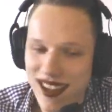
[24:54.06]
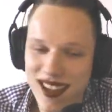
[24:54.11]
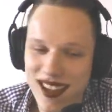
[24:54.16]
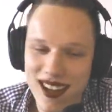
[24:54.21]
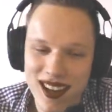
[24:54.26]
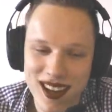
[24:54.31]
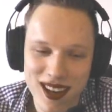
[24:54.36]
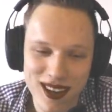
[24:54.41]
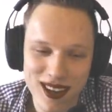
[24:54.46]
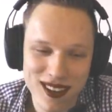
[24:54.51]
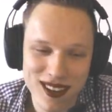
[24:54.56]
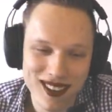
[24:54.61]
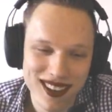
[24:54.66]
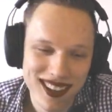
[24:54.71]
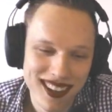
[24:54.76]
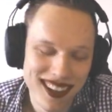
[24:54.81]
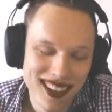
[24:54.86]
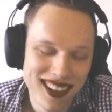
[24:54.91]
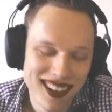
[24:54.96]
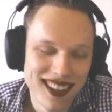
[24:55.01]
oh,
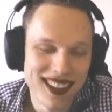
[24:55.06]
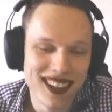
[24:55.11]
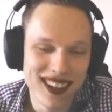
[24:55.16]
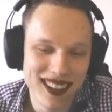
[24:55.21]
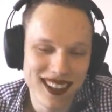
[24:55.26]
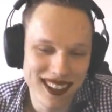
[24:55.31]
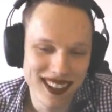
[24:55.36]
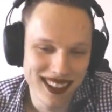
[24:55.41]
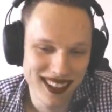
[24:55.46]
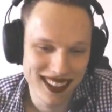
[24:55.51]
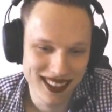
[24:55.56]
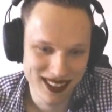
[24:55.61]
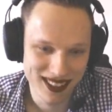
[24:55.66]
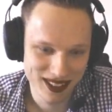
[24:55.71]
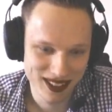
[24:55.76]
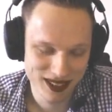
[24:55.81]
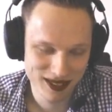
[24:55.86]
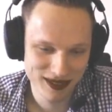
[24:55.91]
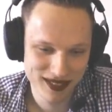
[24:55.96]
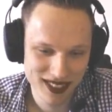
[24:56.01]
oh yeah.
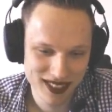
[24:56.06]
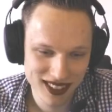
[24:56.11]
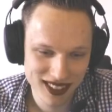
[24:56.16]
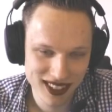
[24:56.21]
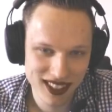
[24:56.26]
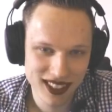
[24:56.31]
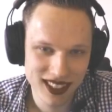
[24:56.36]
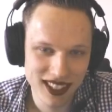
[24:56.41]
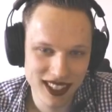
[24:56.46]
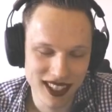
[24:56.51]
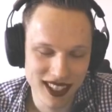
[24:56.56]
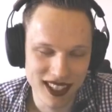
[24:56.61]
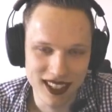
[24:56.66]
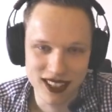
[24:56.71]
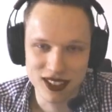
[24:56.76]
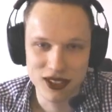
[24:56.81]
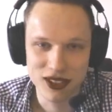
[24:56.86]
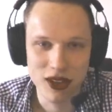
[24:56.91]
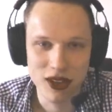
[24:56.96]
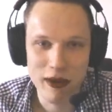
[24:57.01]
Yeah,
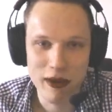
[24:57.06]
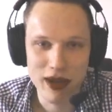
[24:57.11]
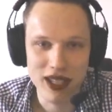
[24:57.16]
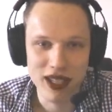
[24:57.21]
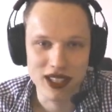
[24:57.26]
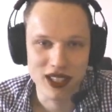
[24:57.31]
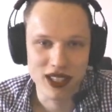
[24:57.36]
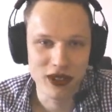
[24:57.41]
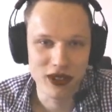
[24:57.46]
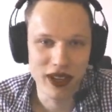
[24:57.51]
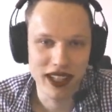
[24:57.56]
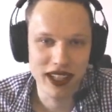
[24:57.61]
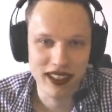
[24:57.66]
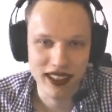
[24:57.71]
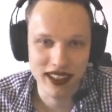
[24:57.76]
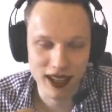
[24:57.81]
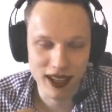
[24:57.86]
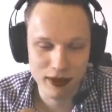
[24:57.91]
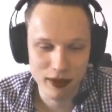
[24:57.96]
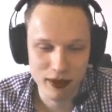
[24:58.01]
strawberries are red
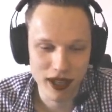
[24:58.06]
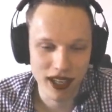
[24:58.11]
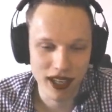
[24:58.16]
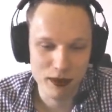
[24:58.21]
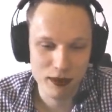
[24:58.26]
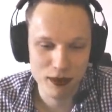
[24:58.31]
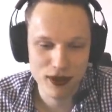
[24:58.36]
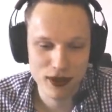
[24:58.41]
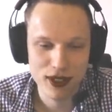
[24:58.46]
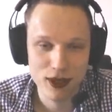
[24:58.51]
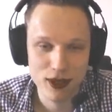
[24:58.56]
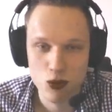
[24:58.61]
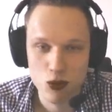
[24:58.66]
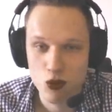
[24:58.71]
like my lips.